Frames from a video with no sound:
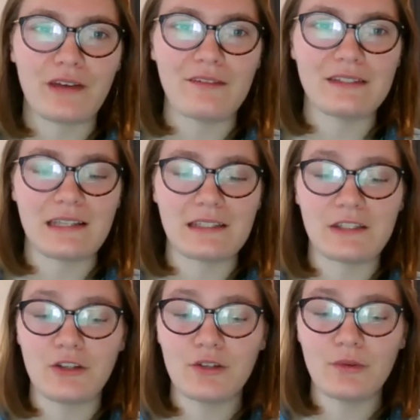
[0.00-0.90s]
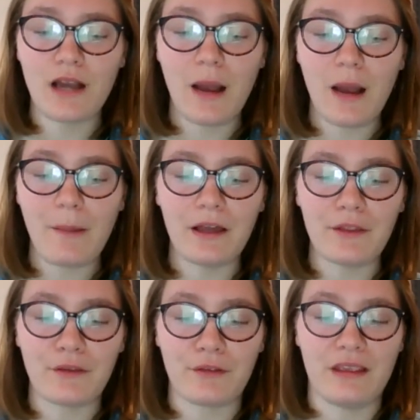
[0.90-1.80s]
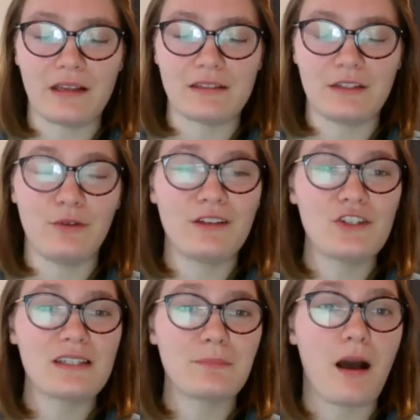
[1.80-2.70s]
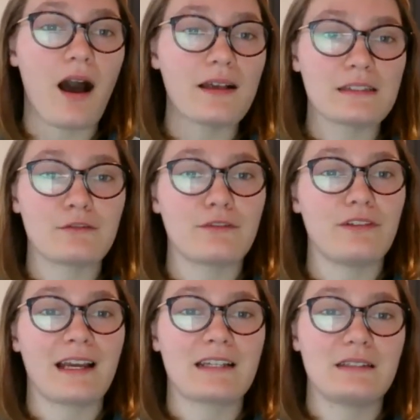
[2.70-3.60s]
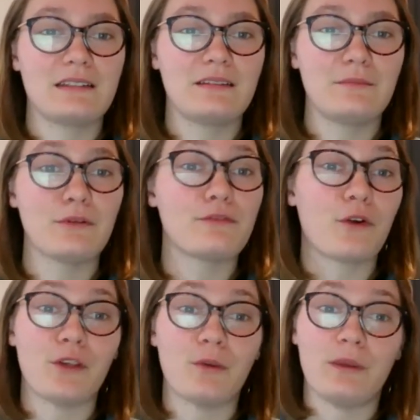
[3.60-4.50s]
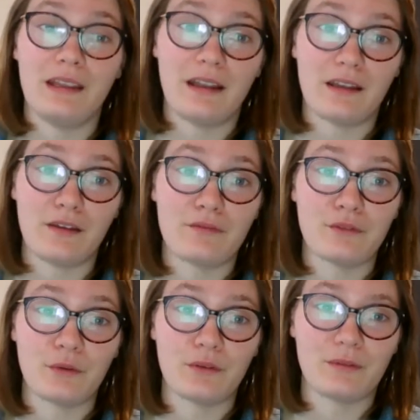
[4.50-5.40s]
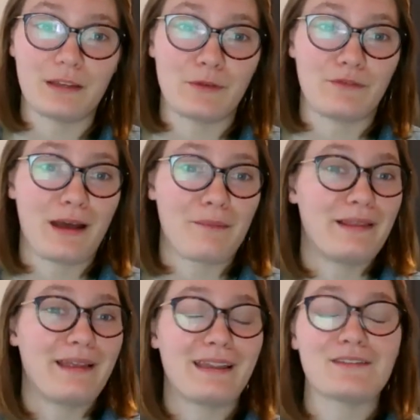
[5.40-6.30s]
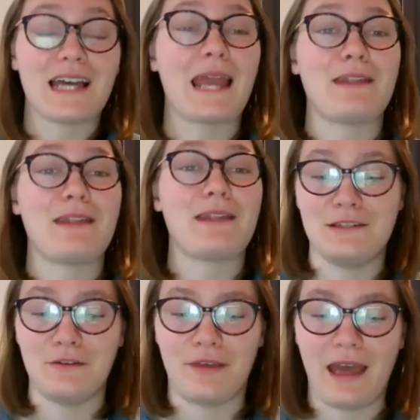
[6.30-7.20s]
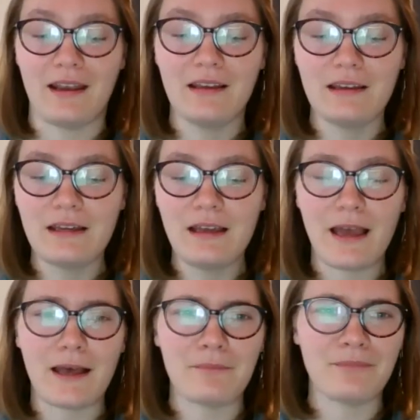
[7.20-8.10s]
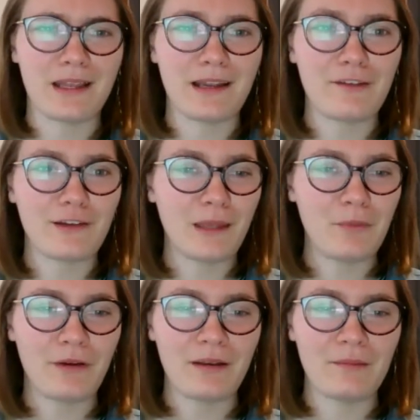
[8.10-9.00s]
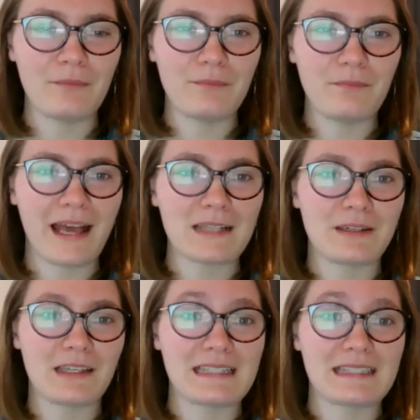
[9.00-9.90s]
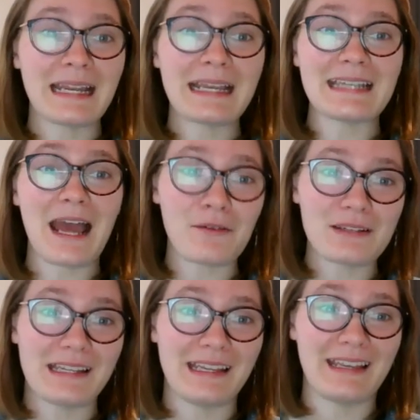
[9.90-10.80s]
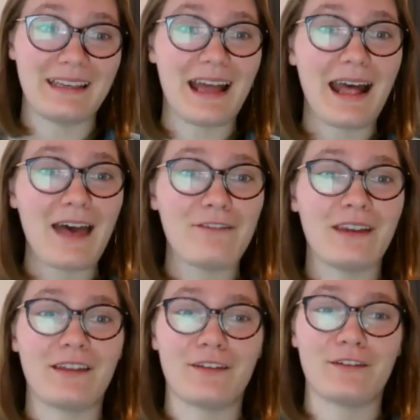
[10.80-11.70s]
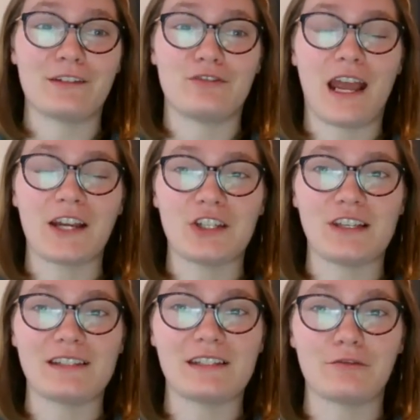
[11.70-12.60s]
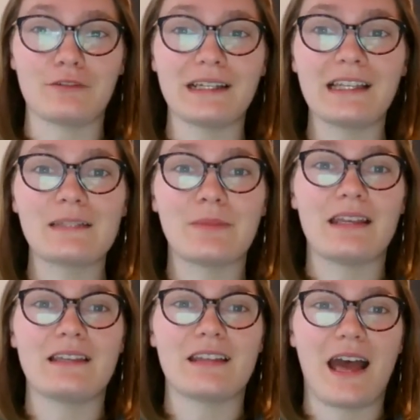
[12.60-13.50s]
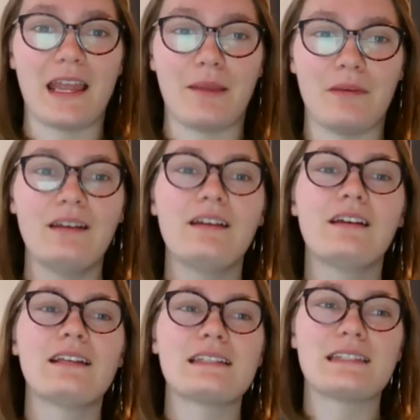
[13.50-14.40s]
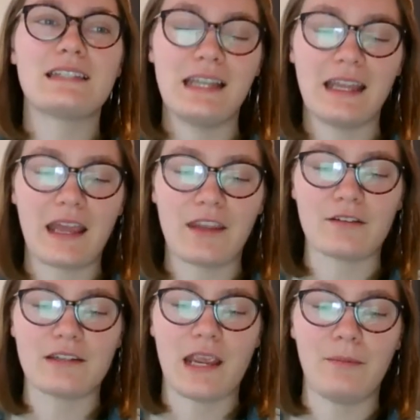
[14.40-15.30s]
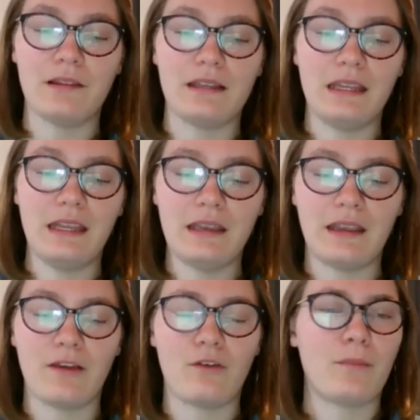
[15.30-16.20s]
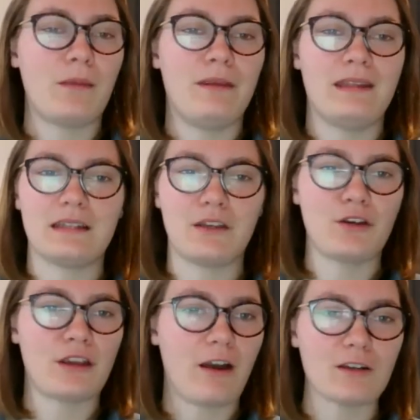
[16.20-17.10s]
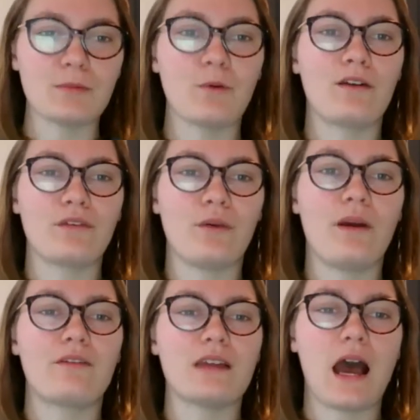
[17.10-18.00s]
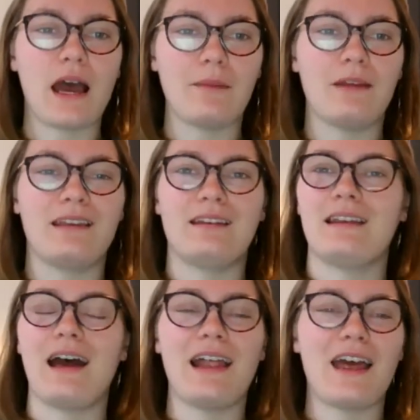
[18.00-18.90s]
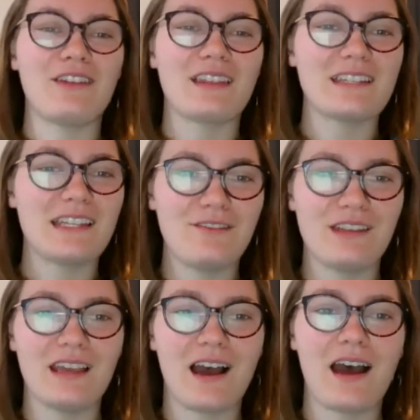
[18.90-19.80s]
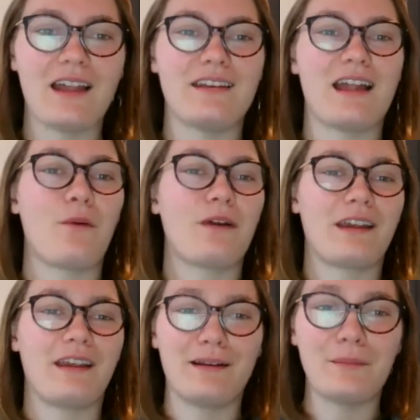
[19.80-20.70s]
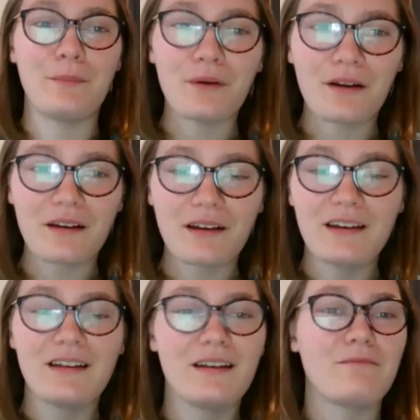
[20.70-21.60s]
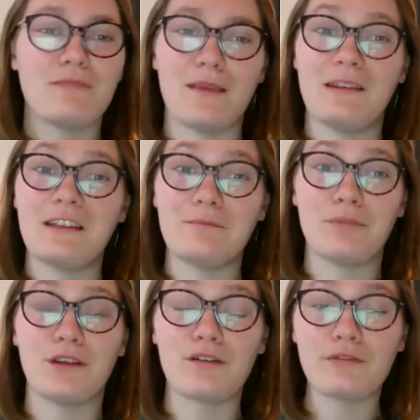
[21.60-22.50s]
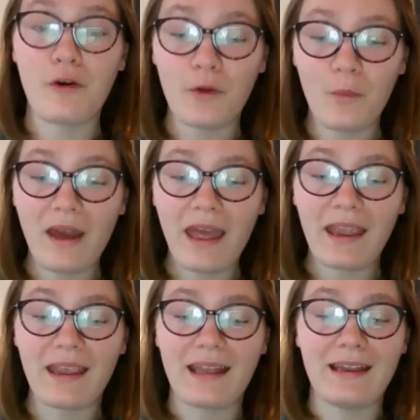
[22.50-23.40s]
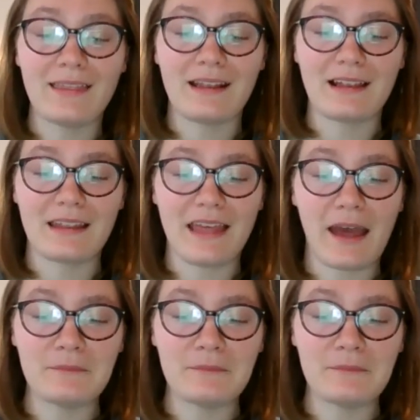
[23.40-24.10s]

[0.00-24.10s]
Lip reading: senses, you can do a couple other things. You can just pause and reflect before you eat any food, because we've got plenty of time now to do that. Another really important aspect is sitting down to eat and not having other distractions. So really spending time sitting at your table and eating, or maybe it's on your couch, but wherever you have time, and not having the TV on, not working on a book, maybe put your phone away, anything like that.